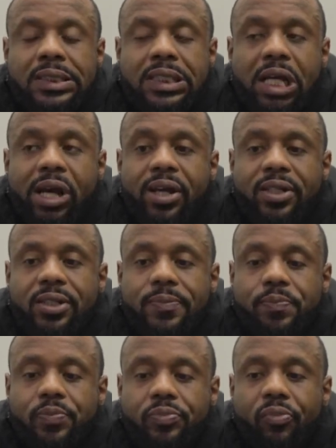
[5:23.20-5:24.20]
Gosh,
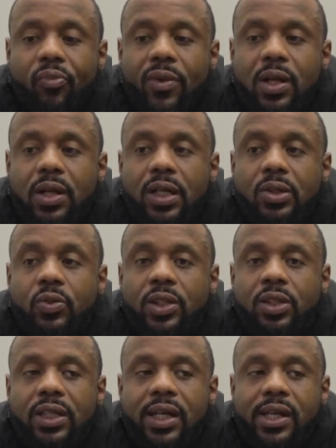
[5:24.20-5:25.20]
we
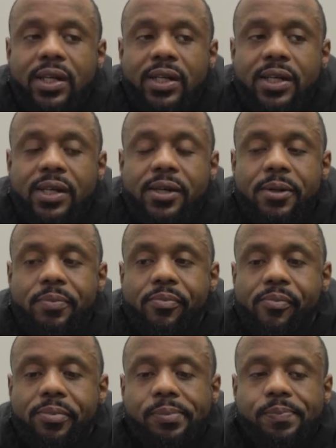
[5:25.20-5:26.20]
only got,
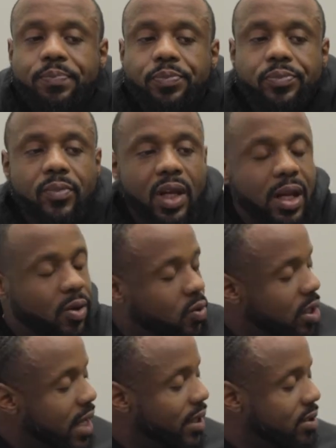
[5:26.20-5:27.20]
well,
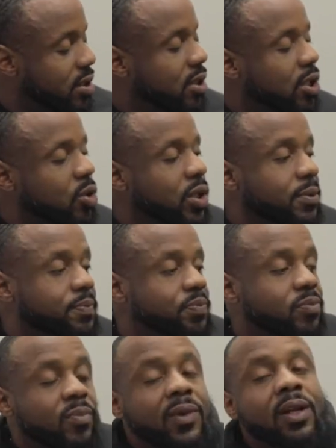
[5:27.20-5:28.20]
actually, you know what?
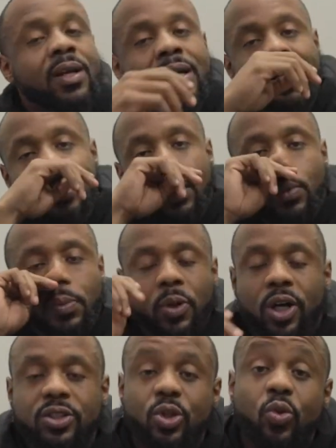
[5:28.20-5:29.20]
Let me
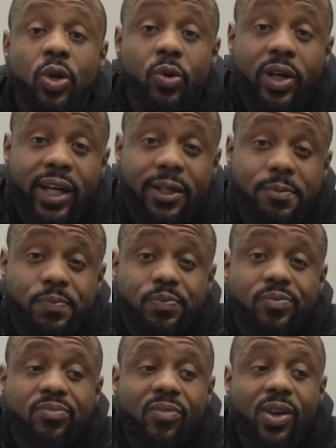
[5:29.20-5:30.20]
pause on where we're at.
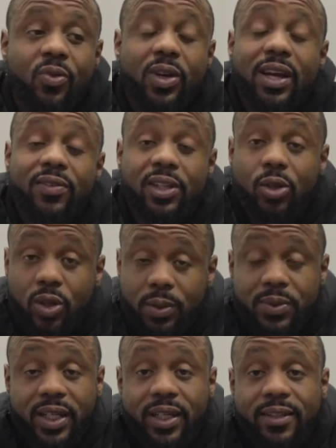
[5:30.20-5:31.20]
We have a little
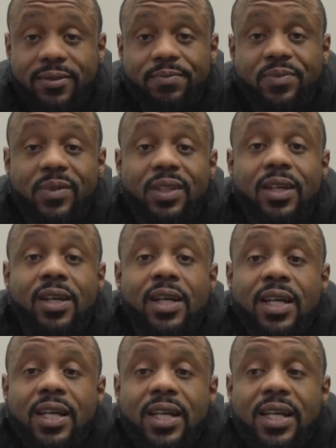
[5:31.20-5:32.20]
update.
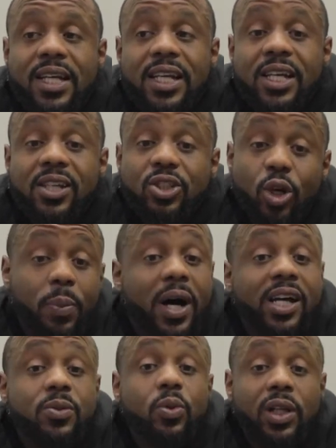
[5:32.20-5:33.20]
So, a
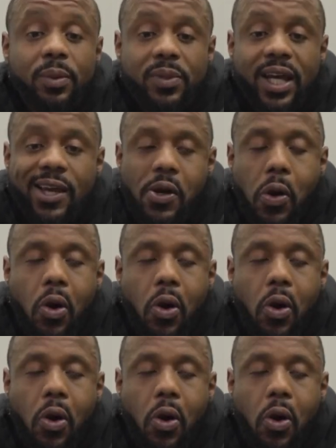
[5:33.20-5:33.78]
possible update.